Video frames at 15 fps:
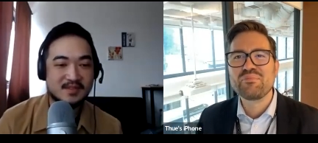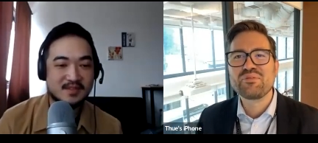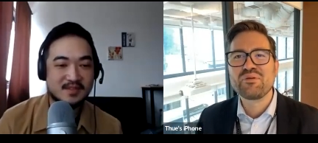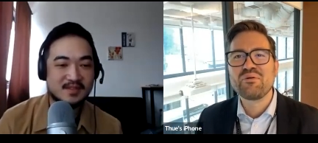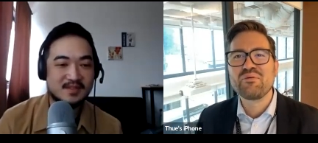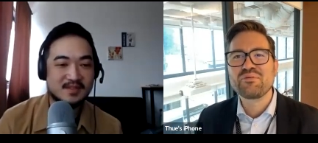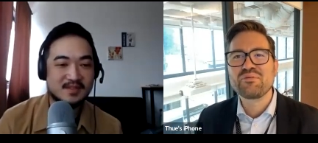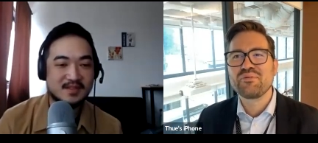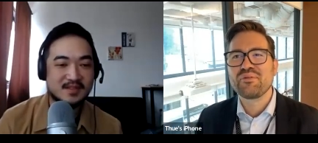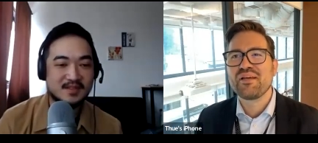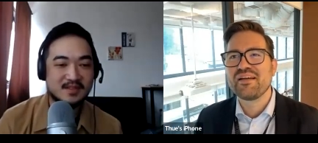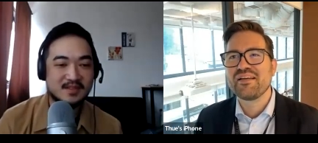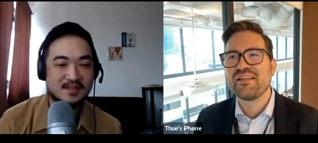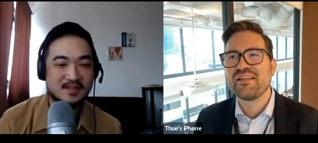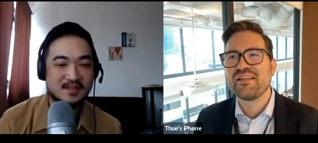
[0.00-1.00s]
Speaker 1: Um,
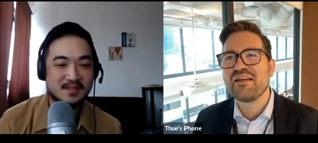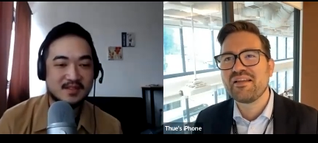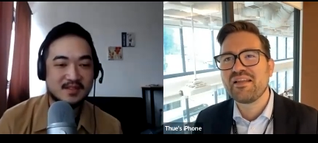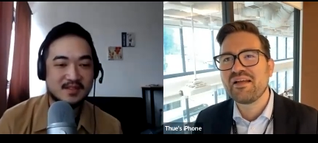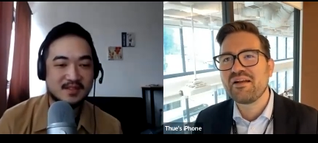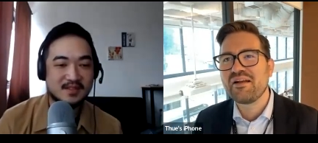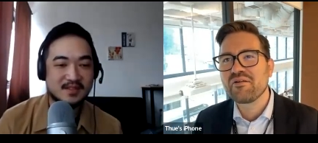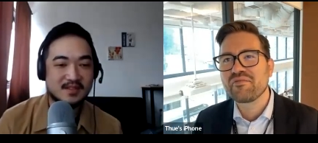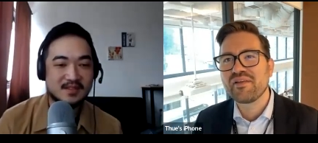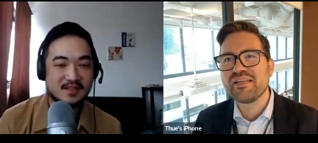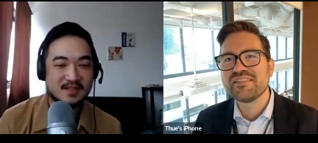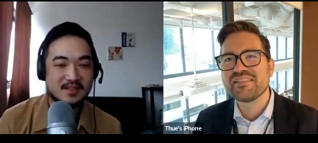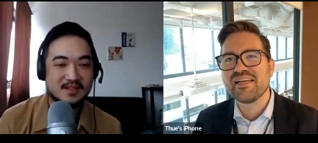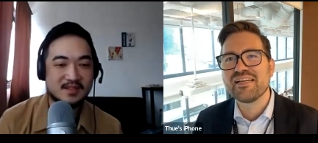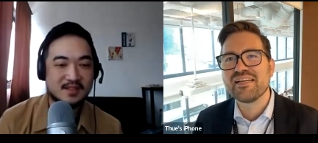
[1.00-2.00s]
so, so there, there, there are
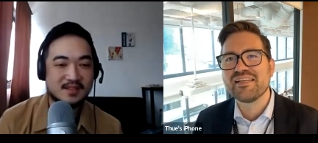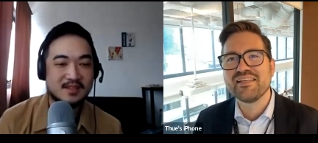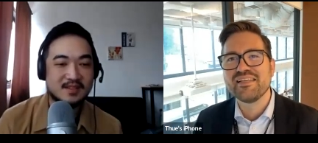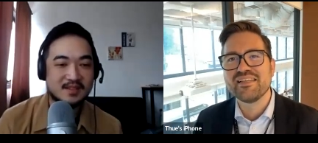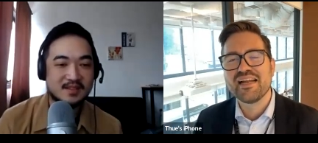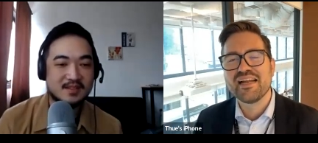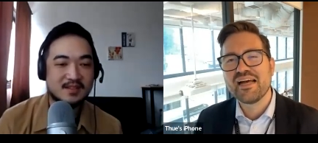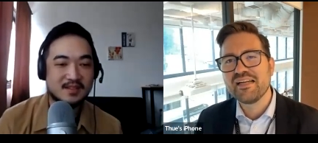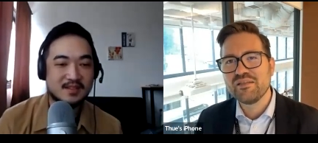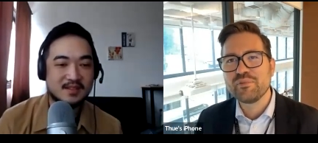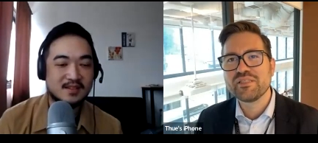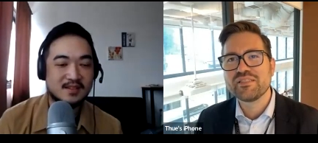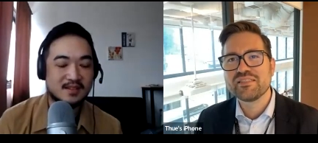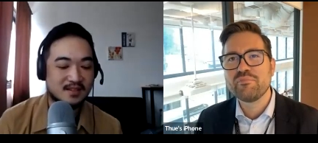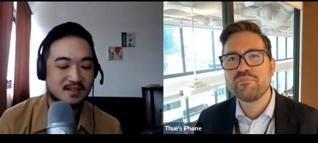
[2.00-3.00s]
a lot of things that uh,
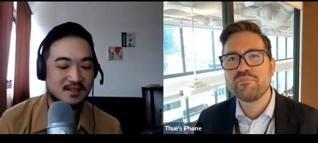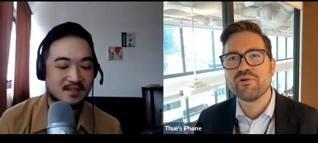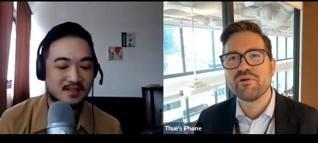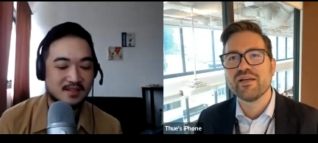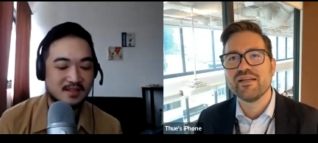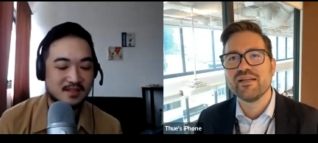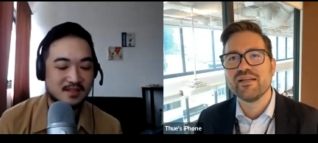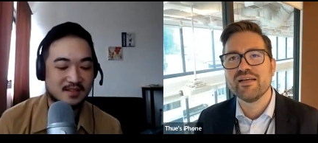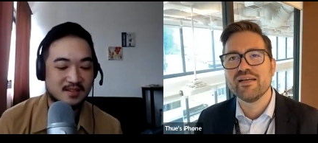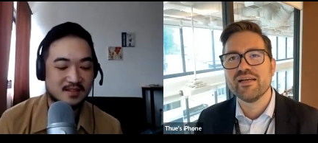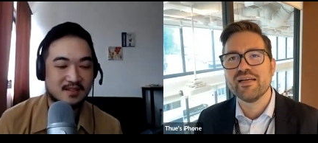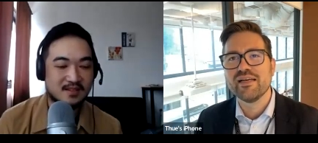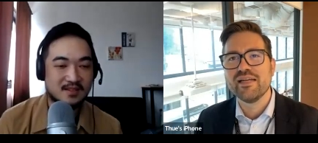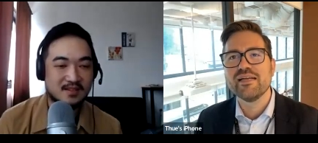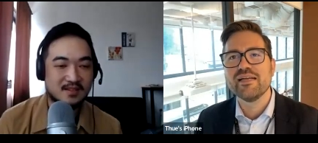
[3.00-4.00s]
that are a little bit simpler
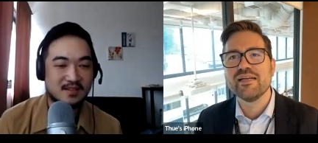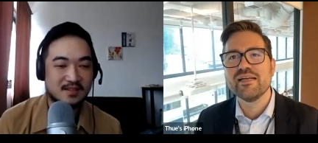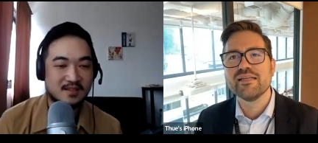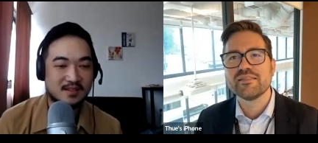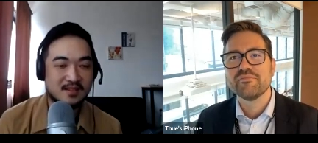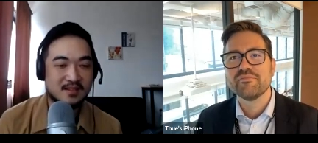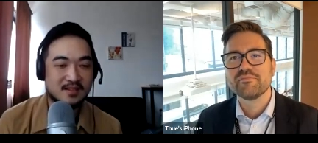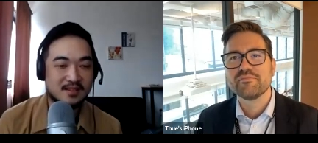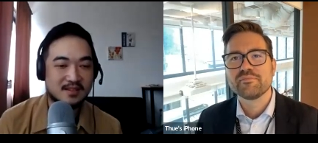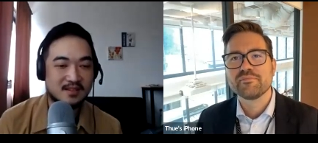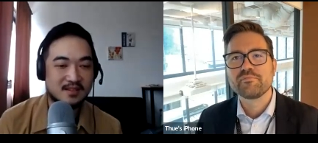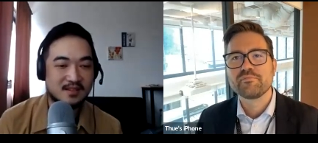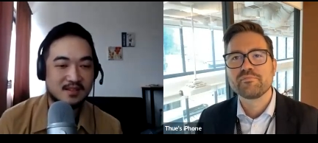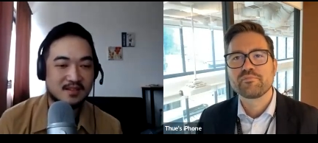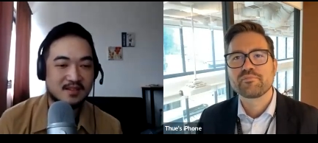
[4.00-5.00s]
in uh, in English.
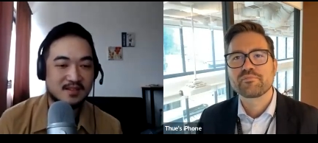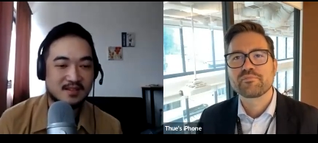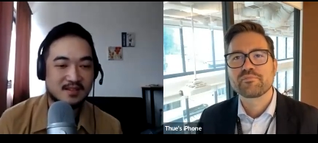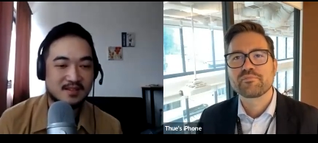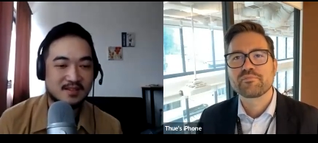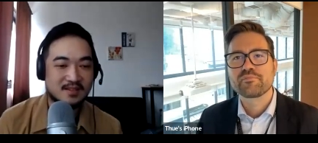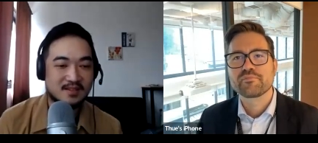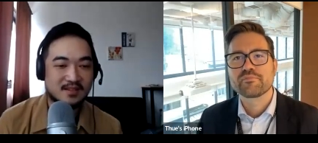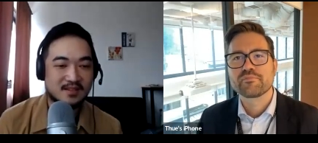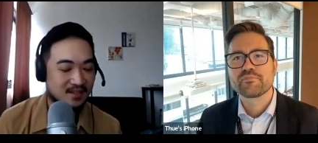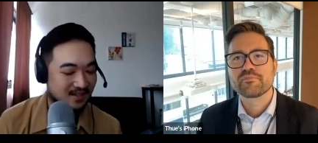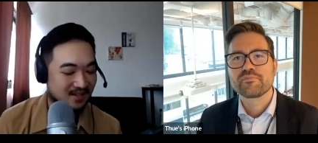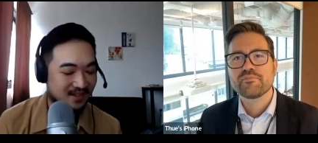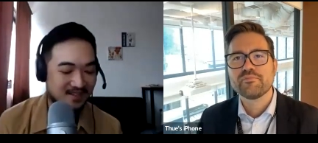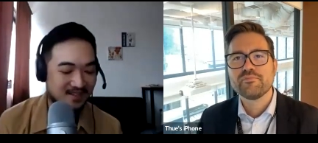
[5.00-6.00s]

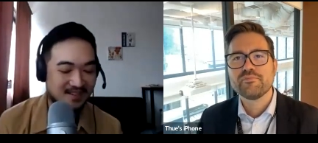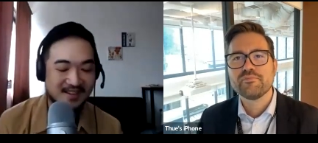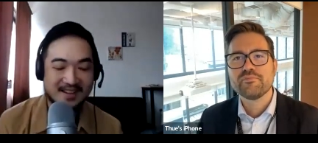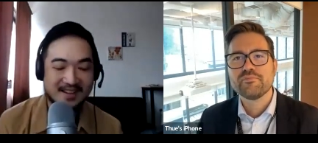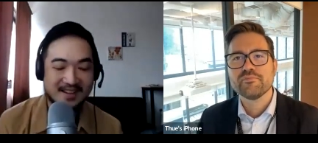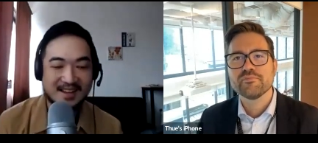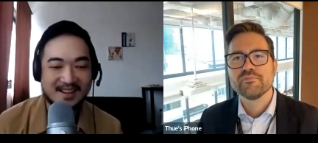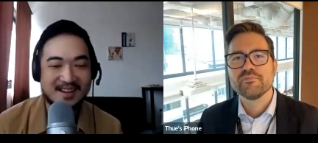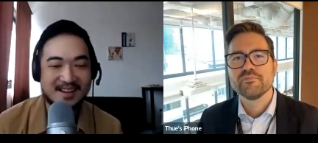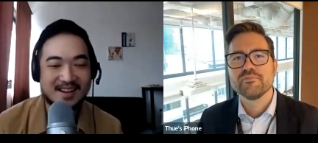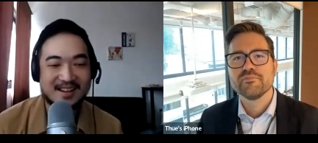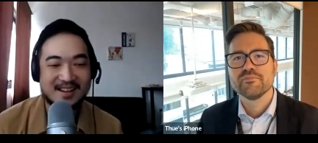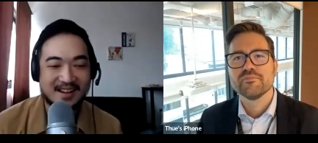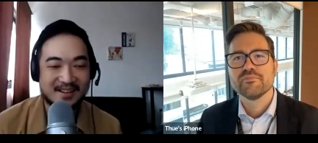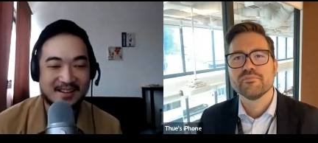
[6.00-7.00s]
Speaker 2: Oh yeah, yeah.
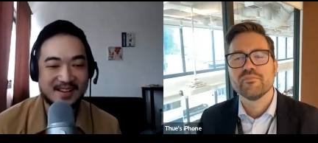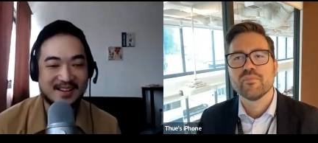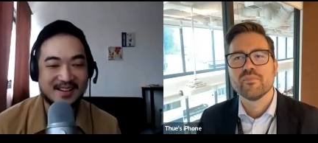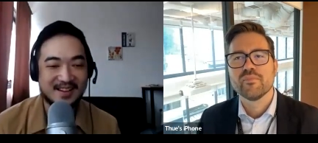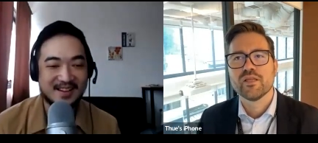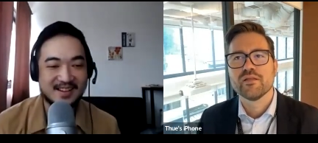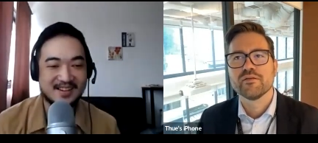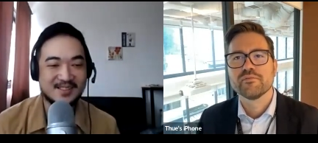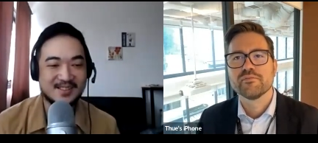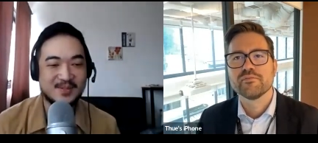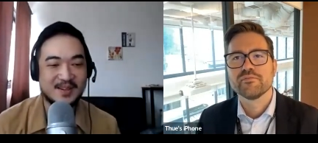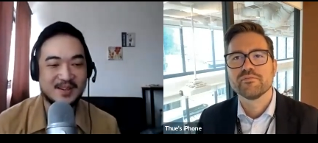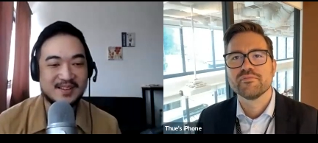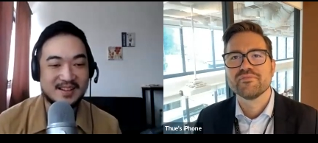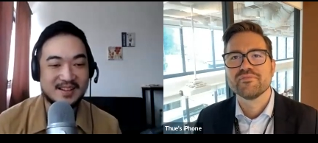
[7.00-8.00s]
I, I find that as
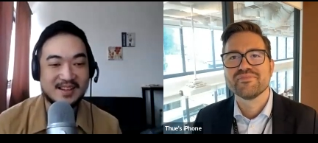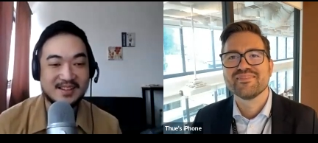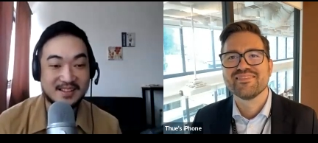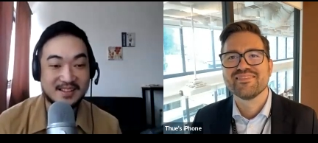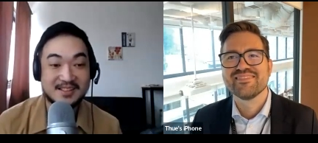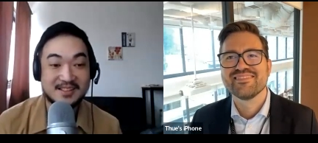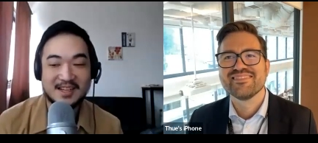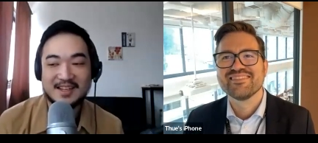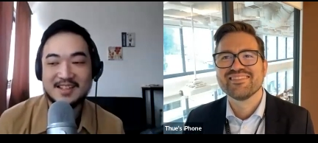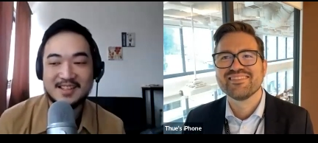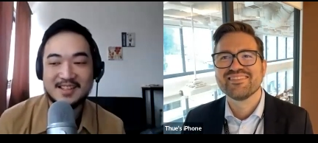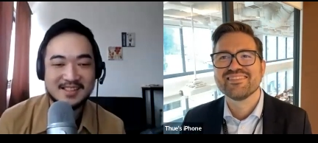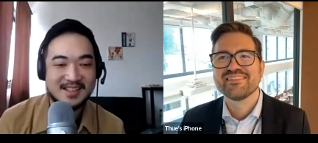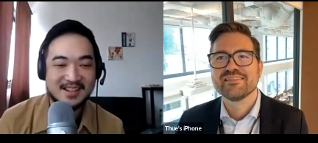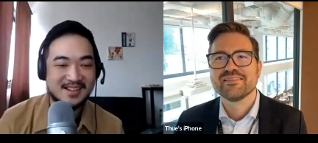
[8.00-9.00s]
well in, in, in
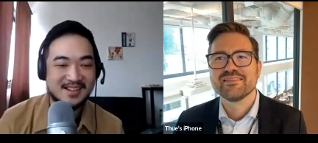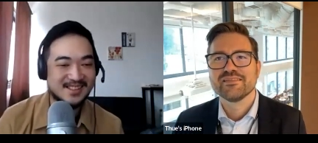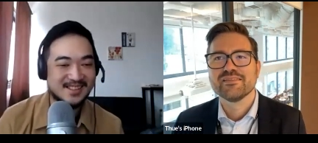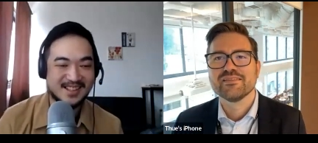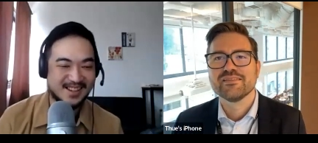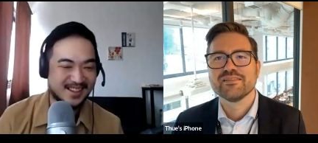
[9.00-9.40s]
Chinese. There is